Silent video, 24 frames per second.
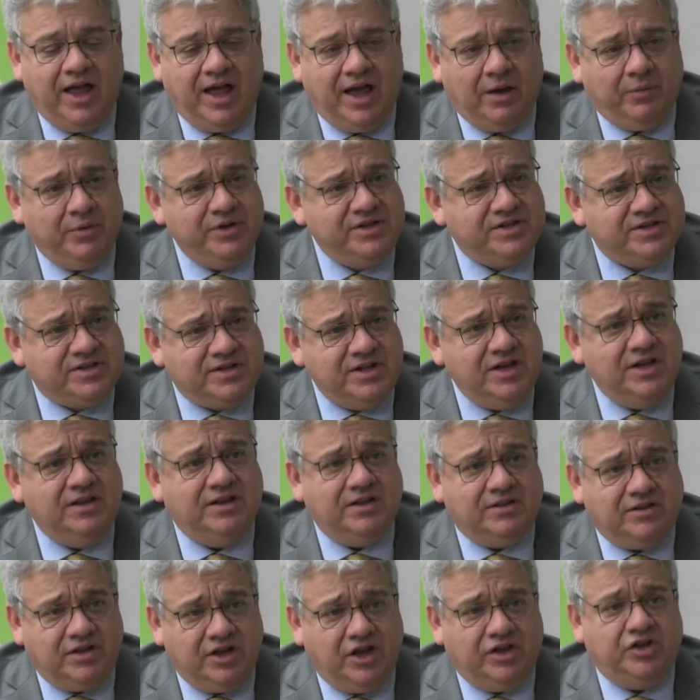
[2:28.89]
And we see
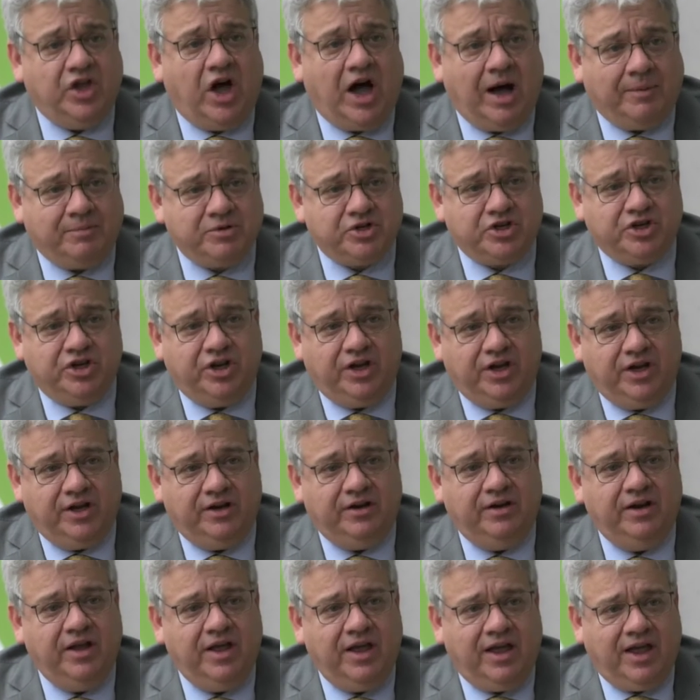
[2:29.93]
that the
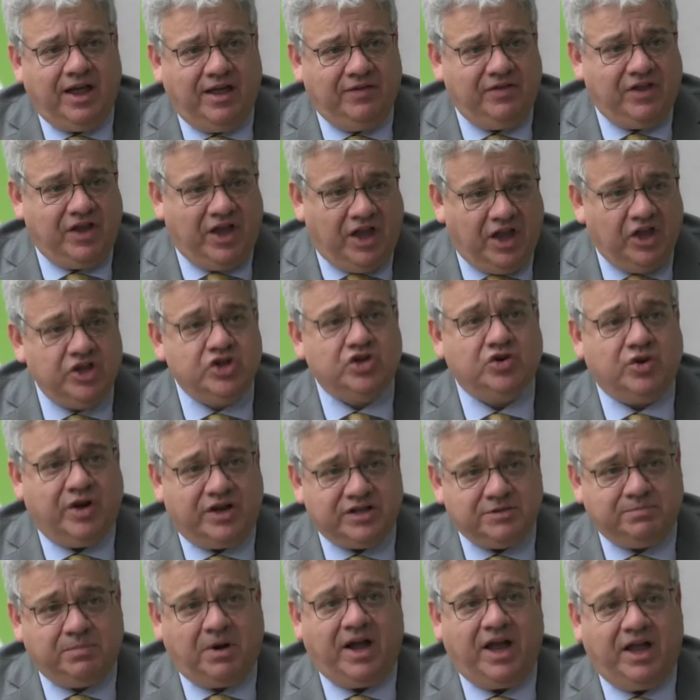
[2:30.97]
adoption and the
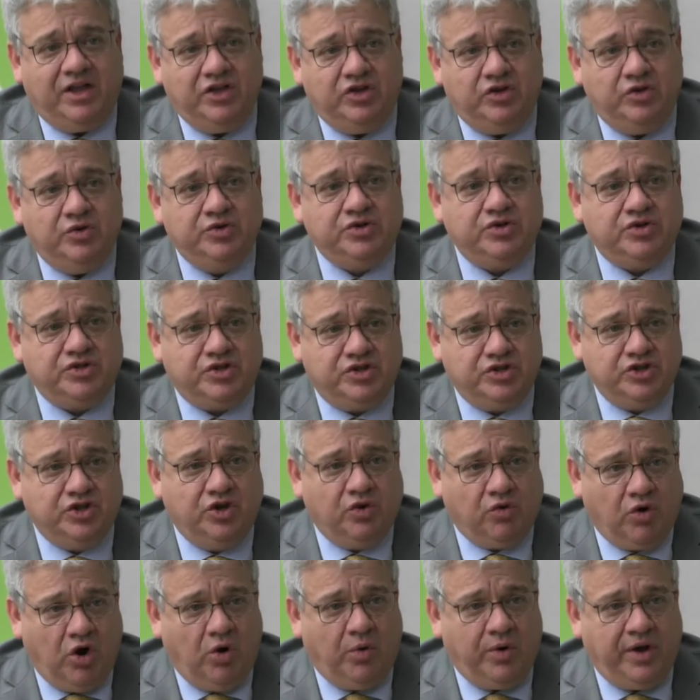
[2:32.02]
interest by end users is
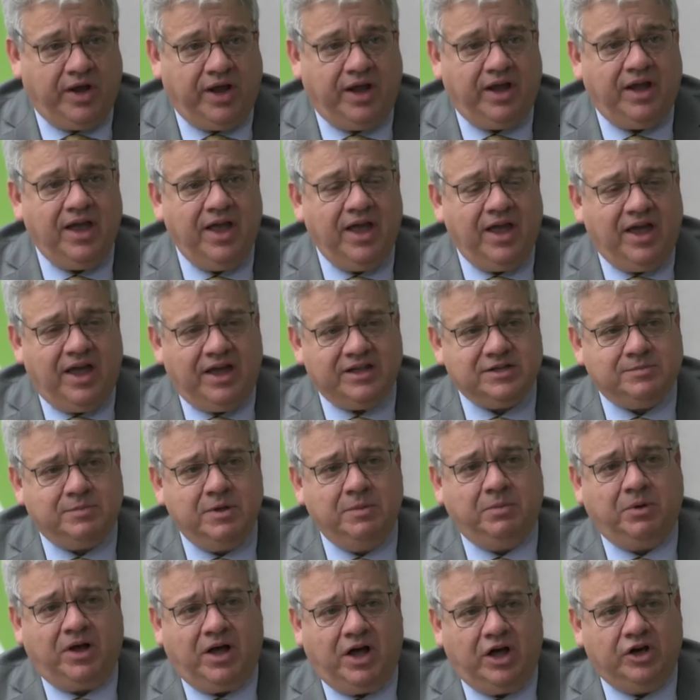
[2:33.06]
growing as
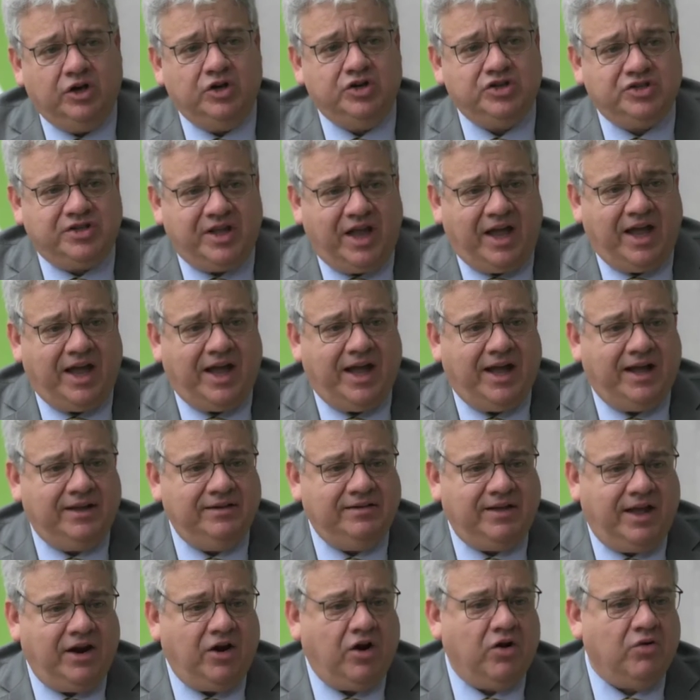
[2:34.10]
people
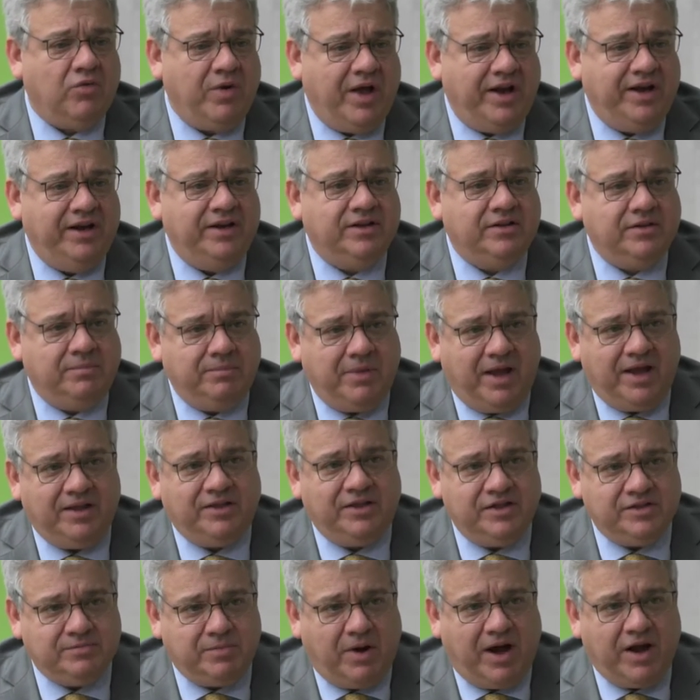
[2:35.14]
understand and are ready to make
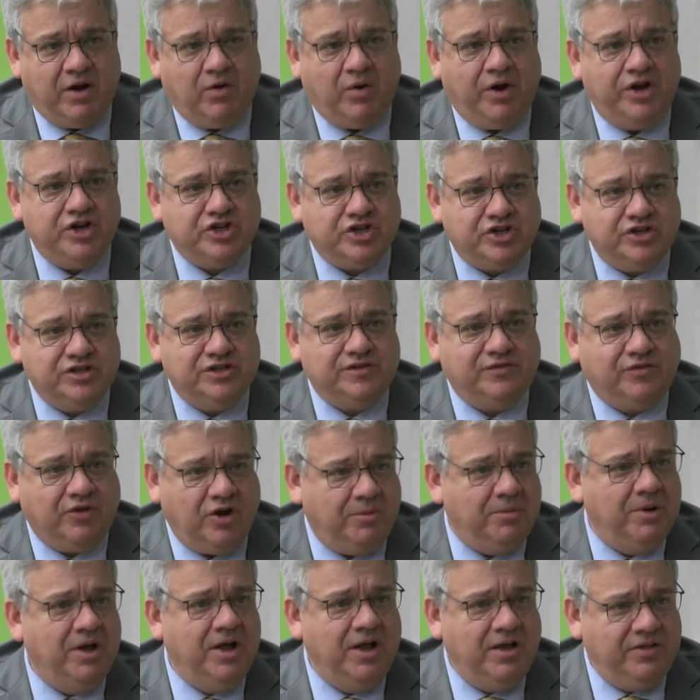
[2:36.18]
these migrations
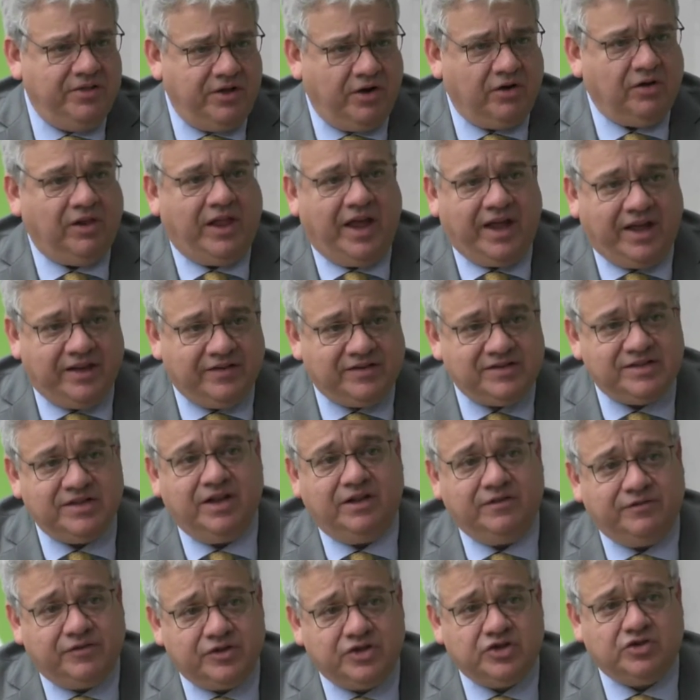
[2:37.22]
from their legacy
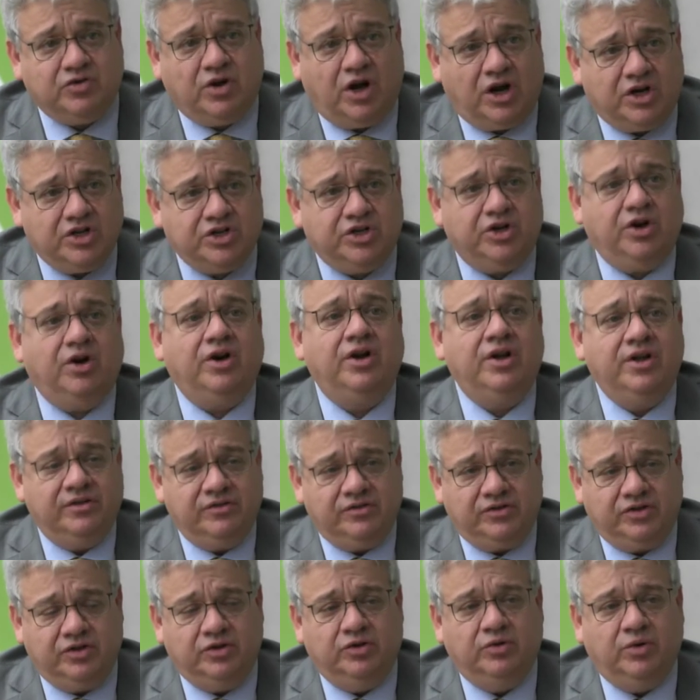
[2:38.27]
infrastructure
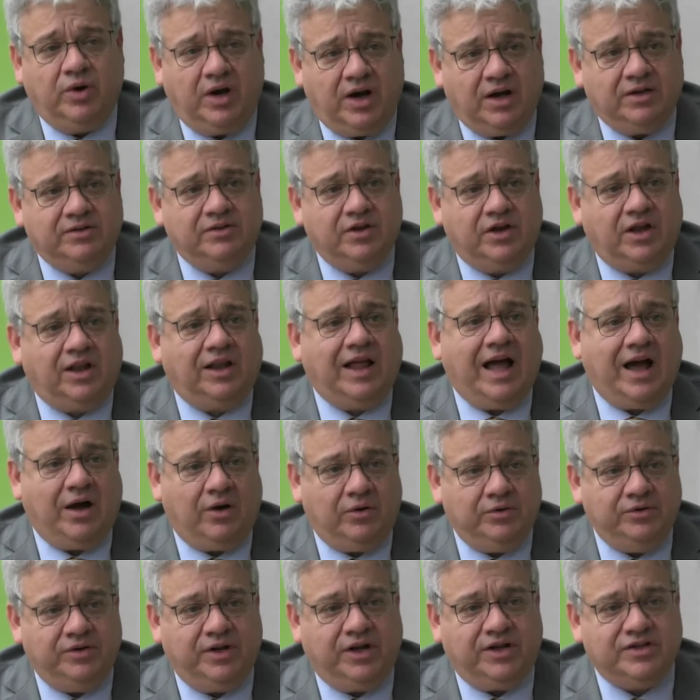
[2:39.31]
to
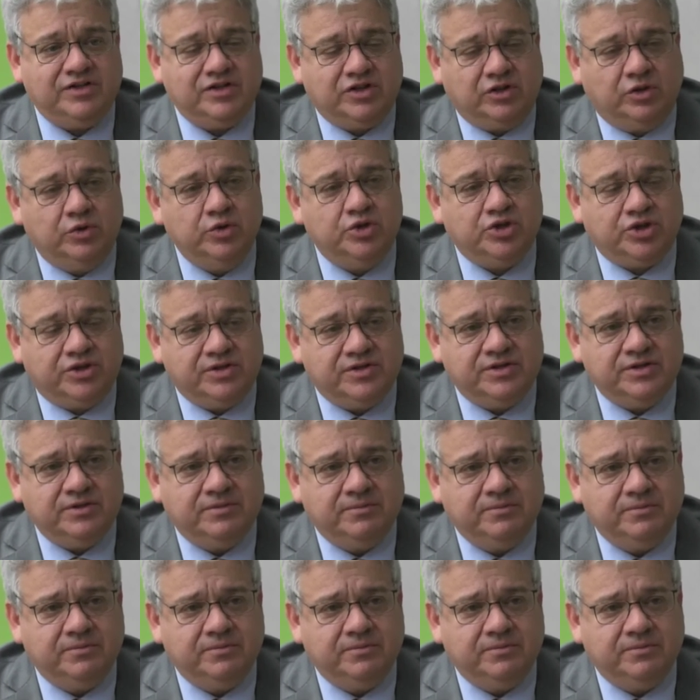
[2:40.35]
cloud solutions.